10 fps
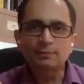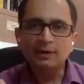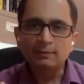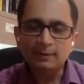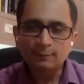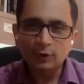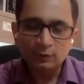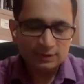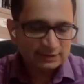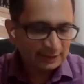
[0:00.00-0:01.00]
So my
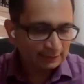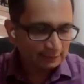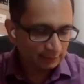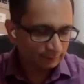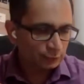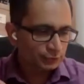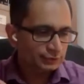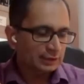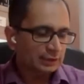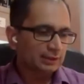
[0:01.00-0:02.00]
point was that, of
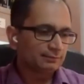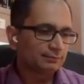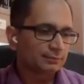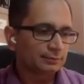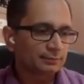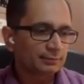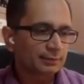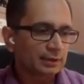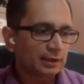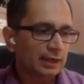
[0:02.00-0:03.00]
course,
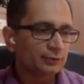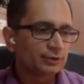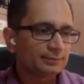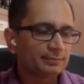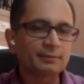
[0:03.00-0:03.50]
I would,